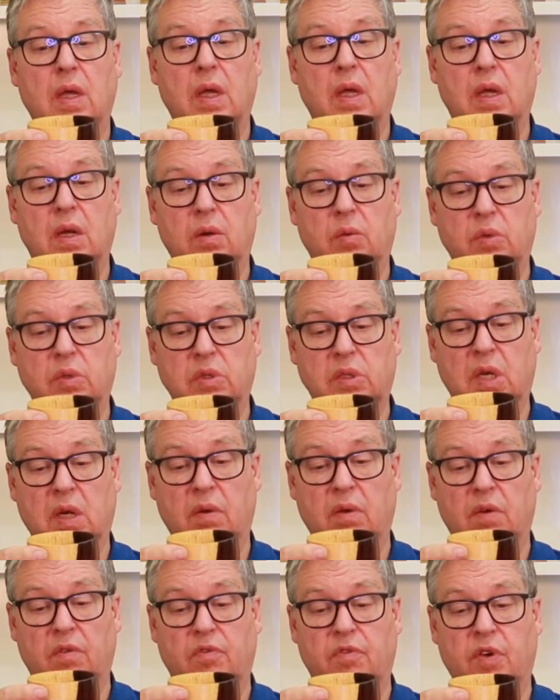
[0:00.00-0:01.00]
And it was
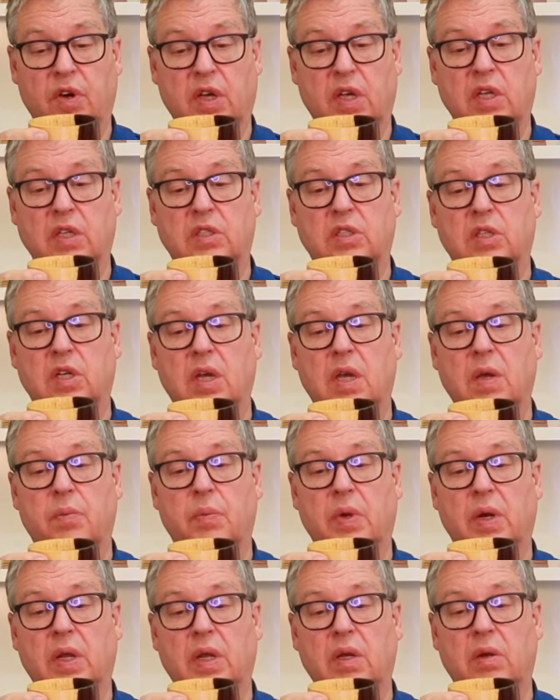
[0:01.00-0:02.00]
kind of a funky shape,
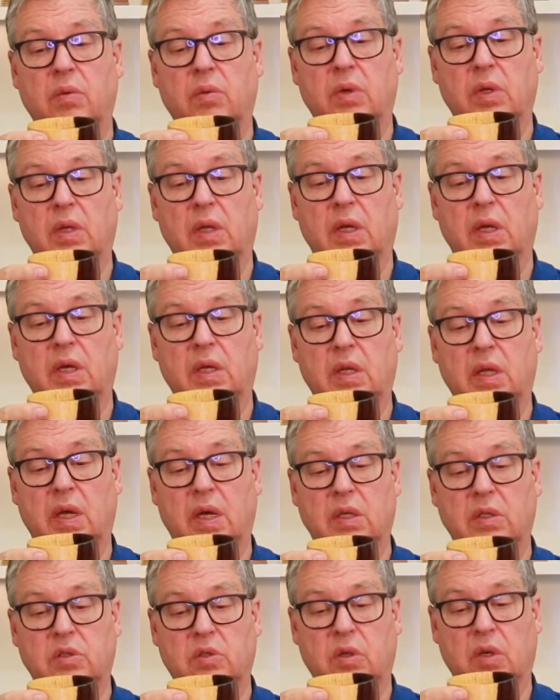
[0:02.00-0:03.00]
and I didn't really like
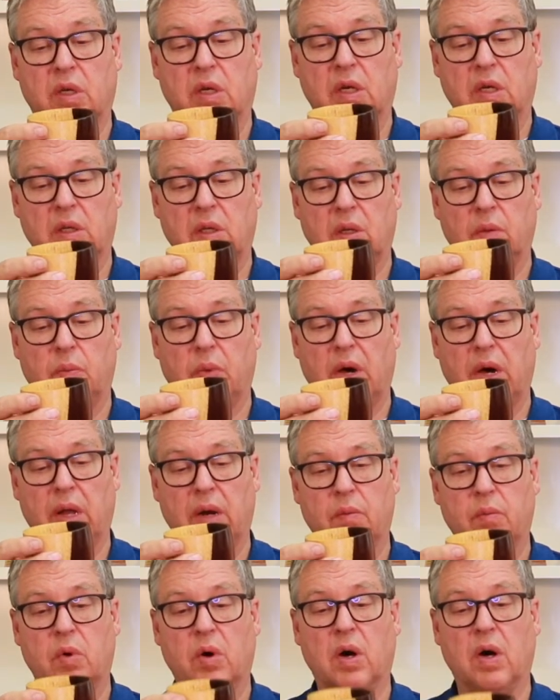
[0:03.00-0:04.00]
that, so I cut the
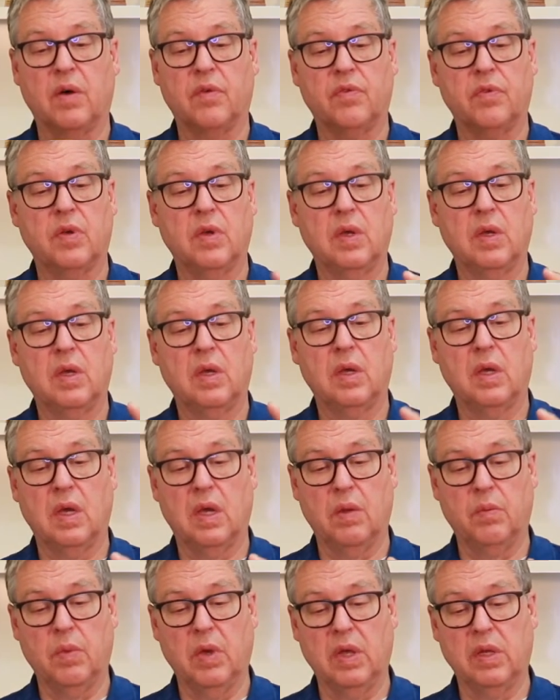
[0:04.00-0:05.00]
bottom off
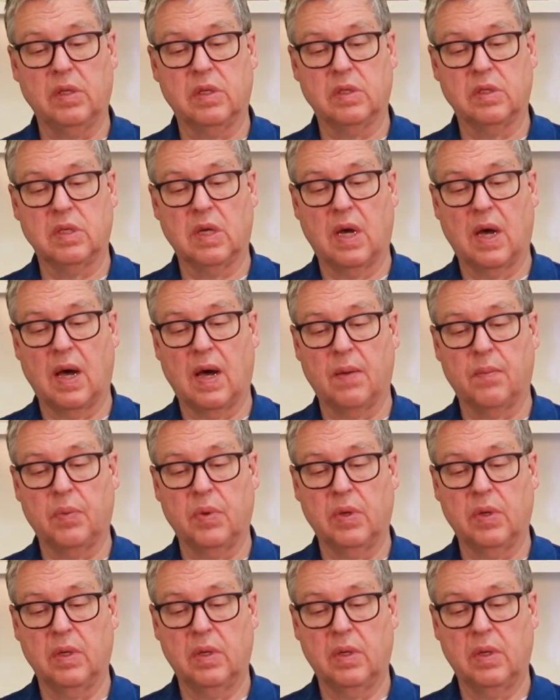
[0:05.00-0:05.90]
and made the top